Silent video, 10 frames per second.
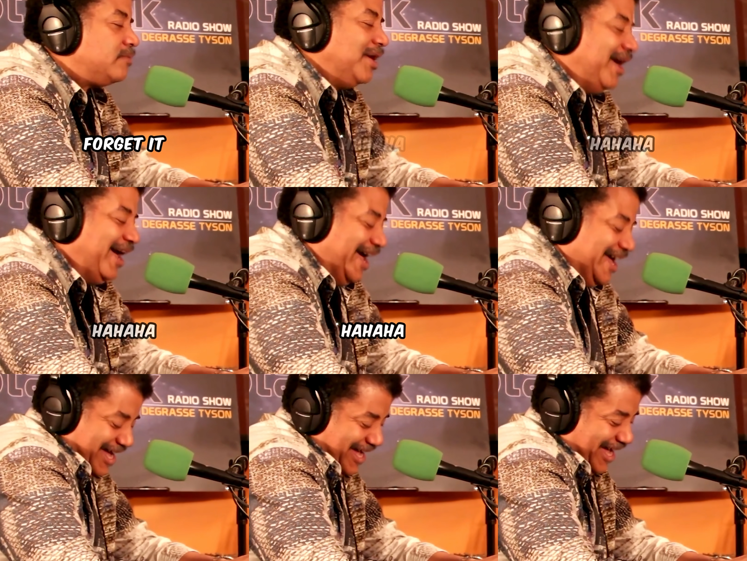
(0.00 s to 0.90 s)

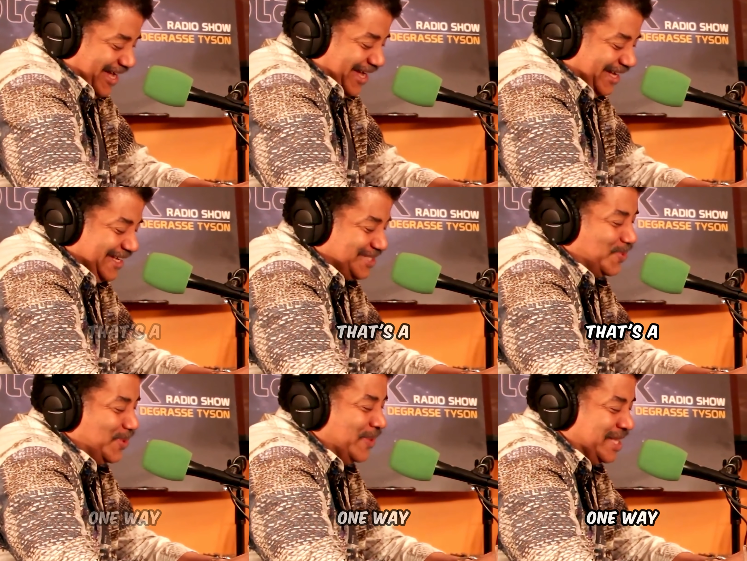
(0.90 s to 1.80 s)
That's
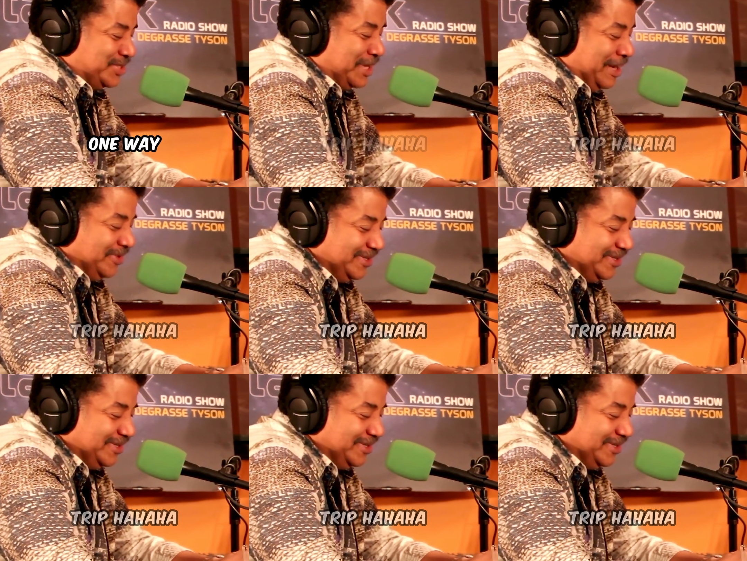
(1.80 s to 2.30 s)
a one way trip.